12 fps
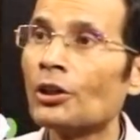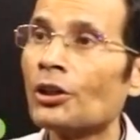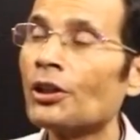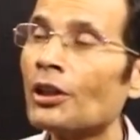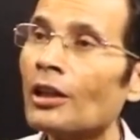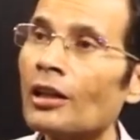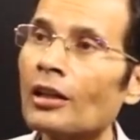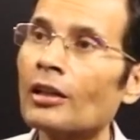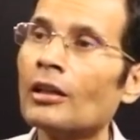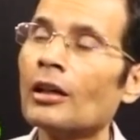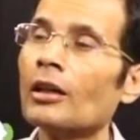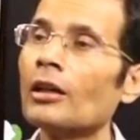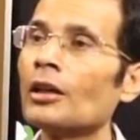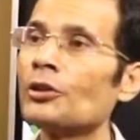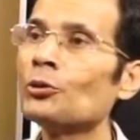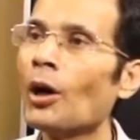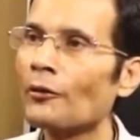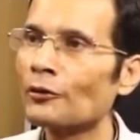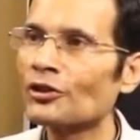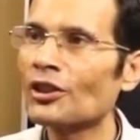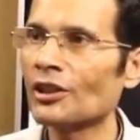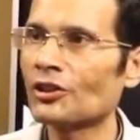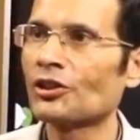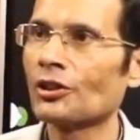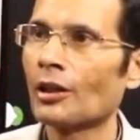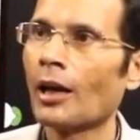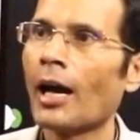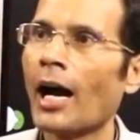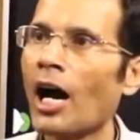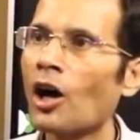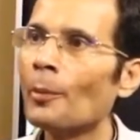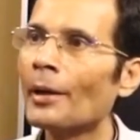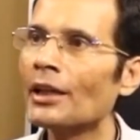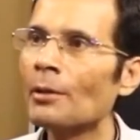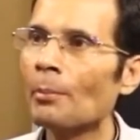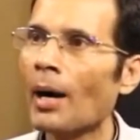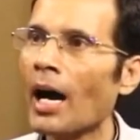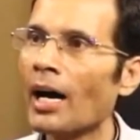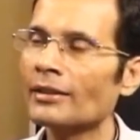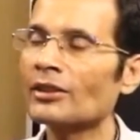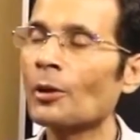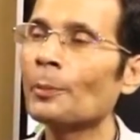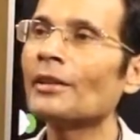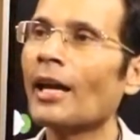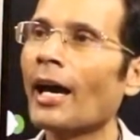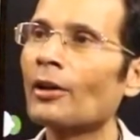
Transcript: Here, you have to judge how many marks have been